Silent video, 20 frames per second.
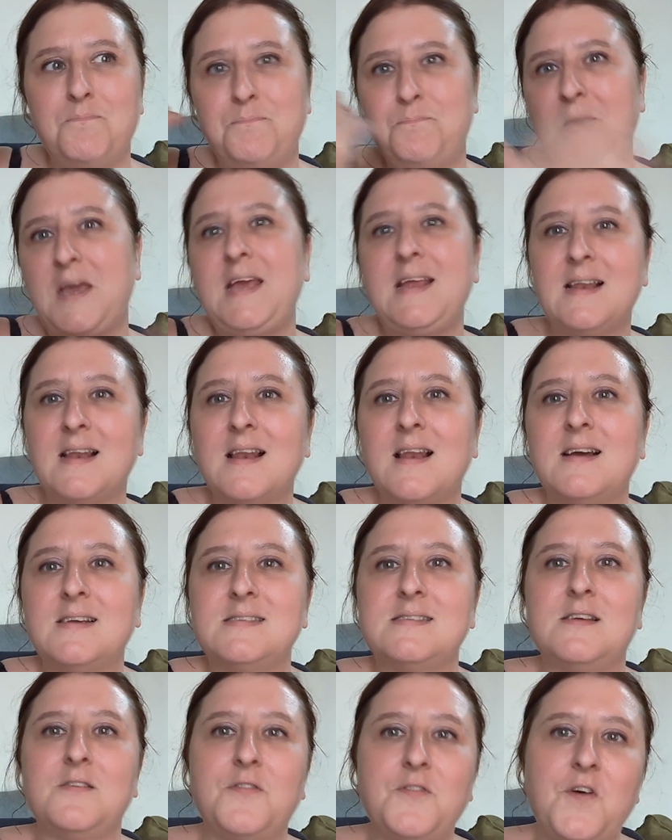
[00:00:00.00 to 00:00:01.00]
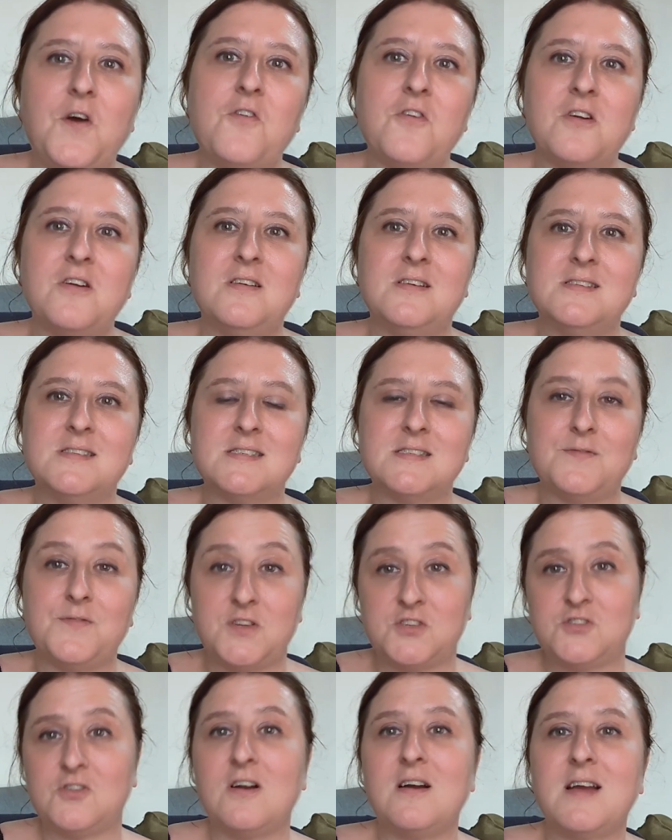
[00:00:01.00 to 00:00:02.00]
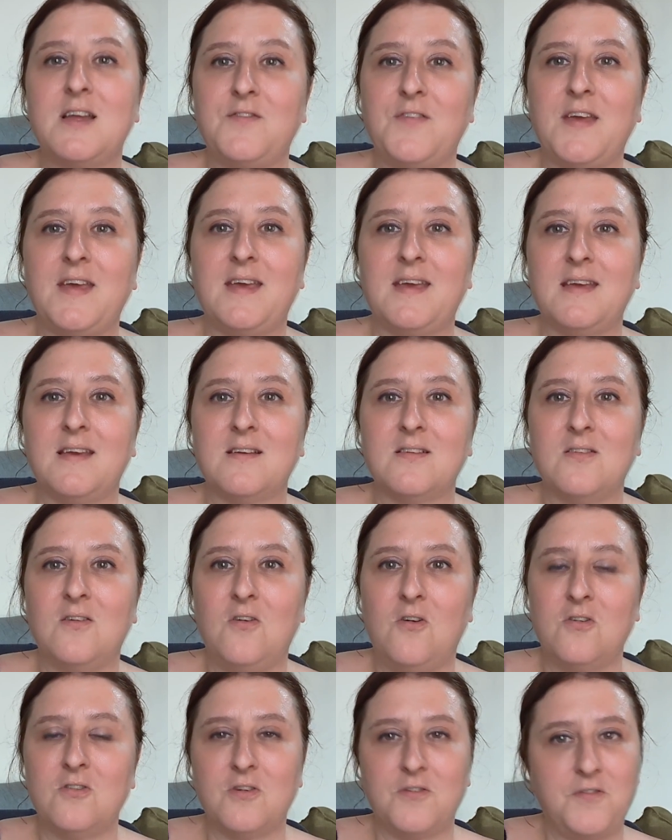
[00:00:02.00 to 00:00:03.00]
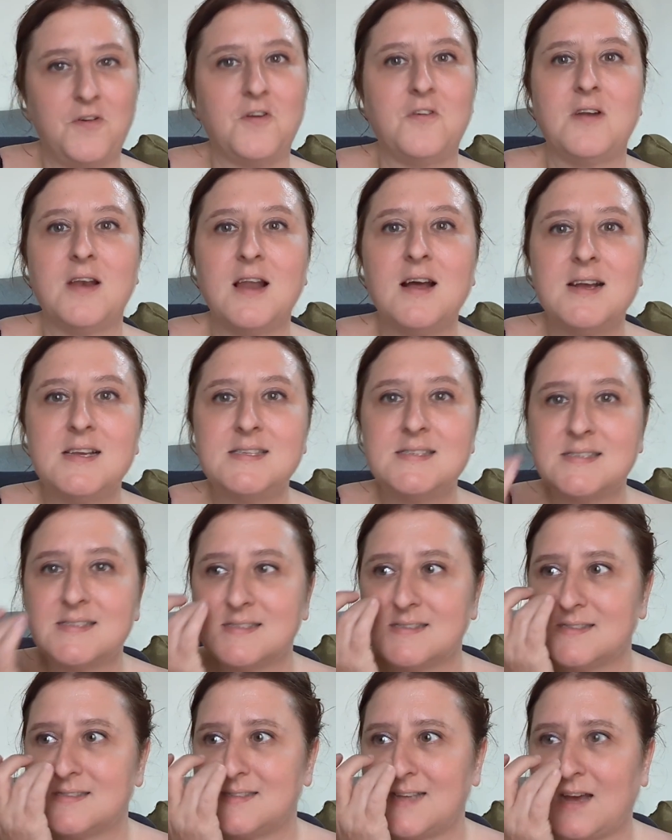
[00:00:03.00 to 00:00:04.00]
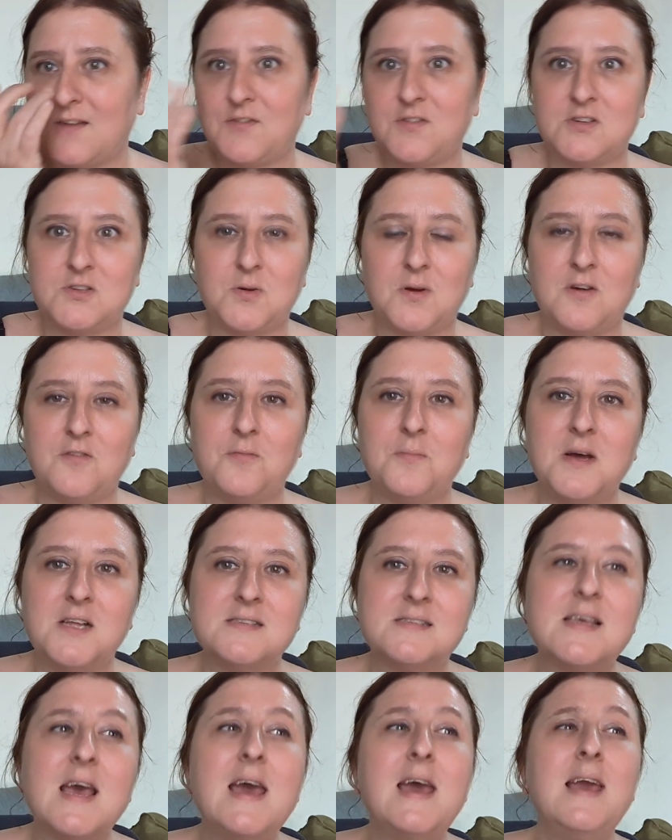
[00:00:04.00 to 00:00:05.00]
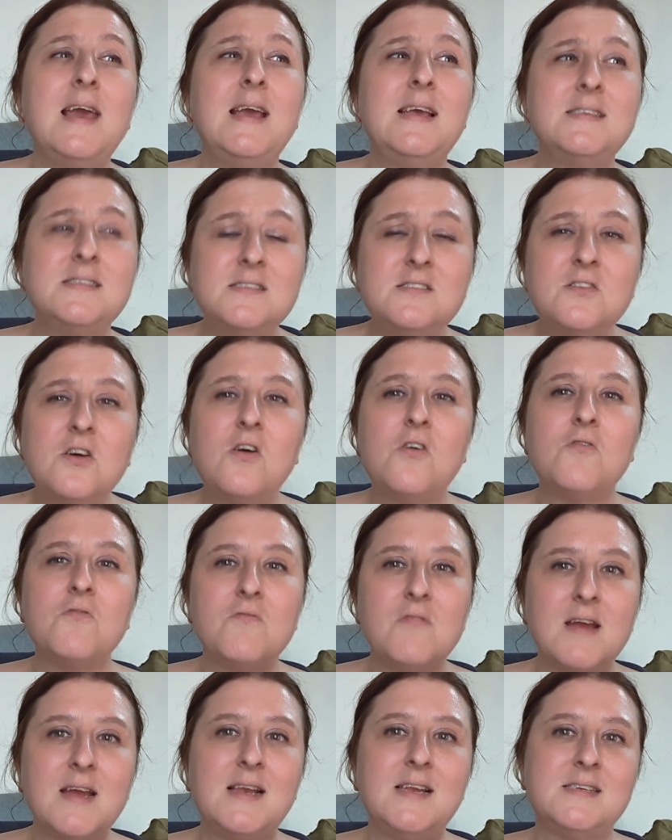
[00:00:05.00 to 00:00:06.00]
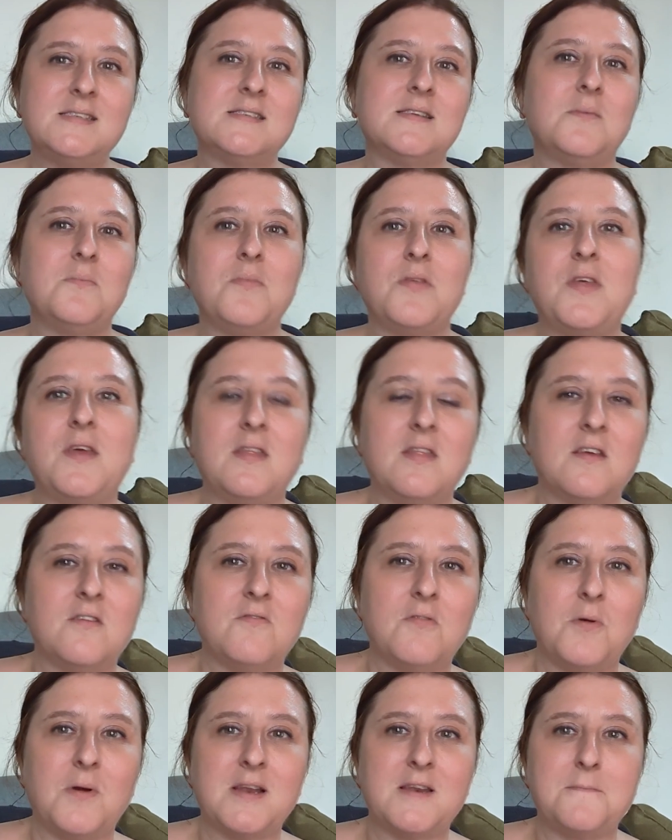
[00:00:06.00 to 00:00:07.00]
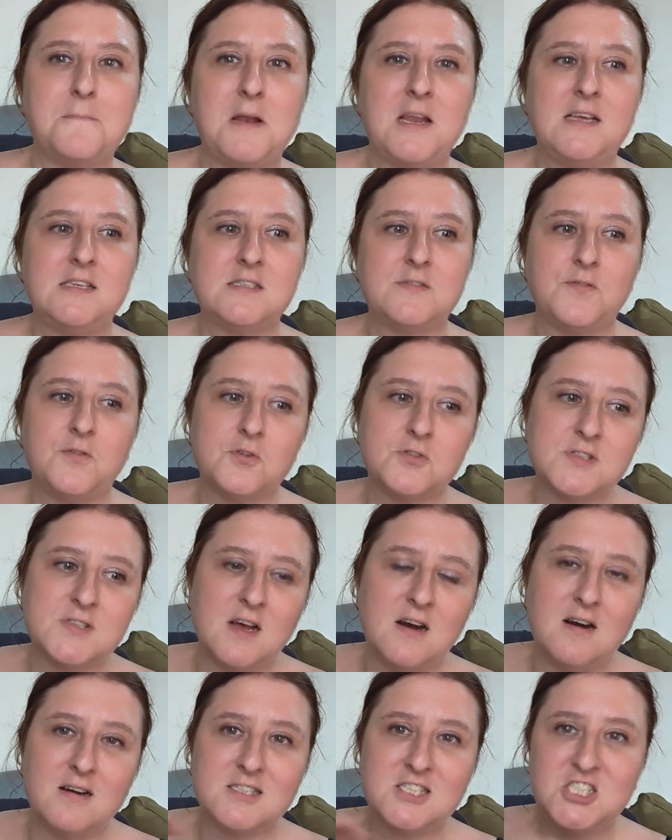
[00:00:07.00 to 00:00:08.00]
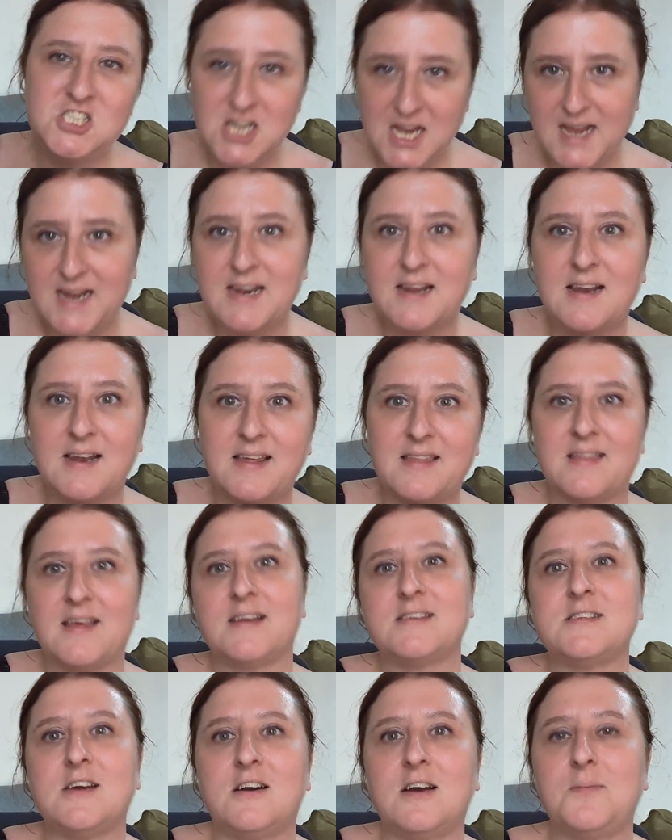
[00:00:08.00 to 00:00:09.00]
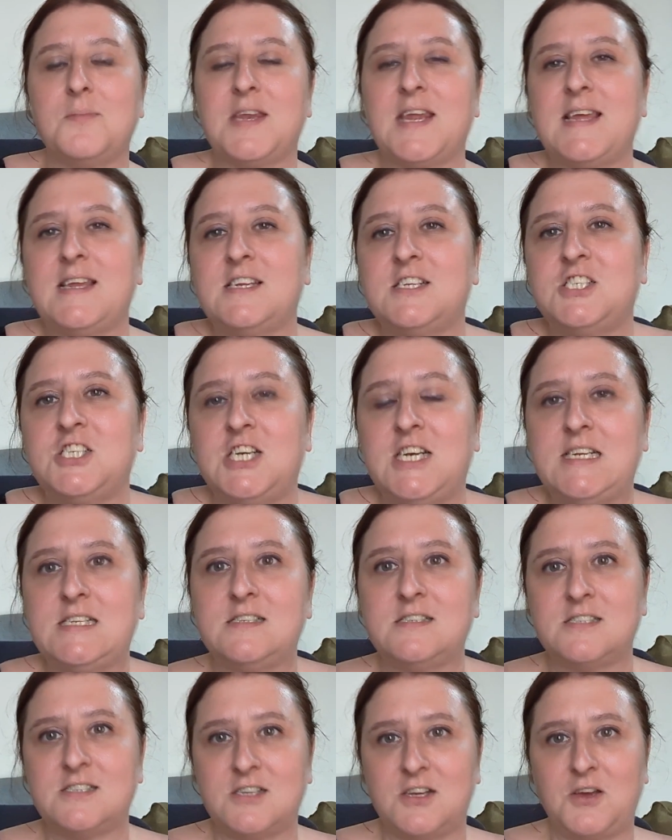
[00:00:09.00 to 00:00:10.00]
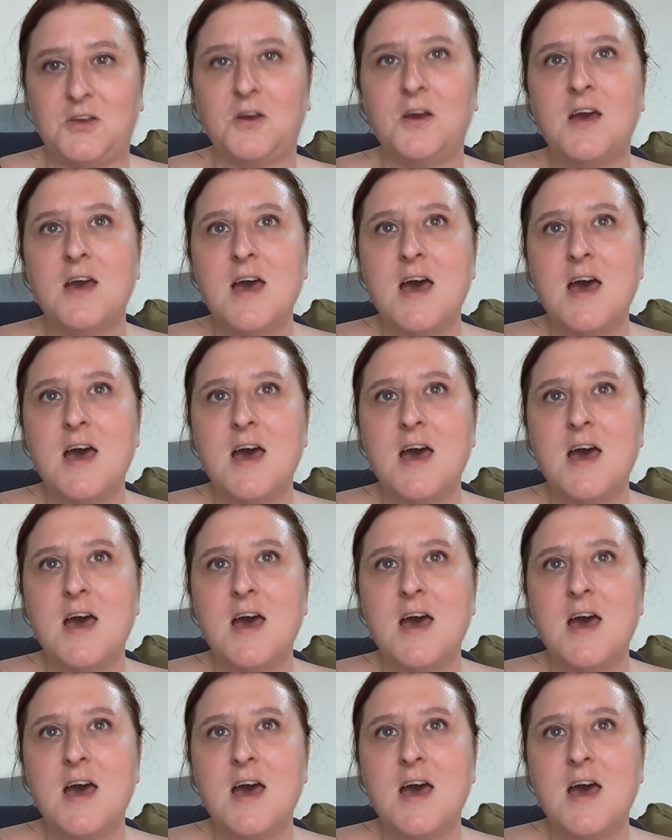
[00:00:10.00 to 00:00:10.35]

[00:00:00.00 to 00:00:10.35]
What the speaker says: penalising foreigners for driving on a foreign licence after 12 months is not really something that Rwanda police force are channeling their time and energy into.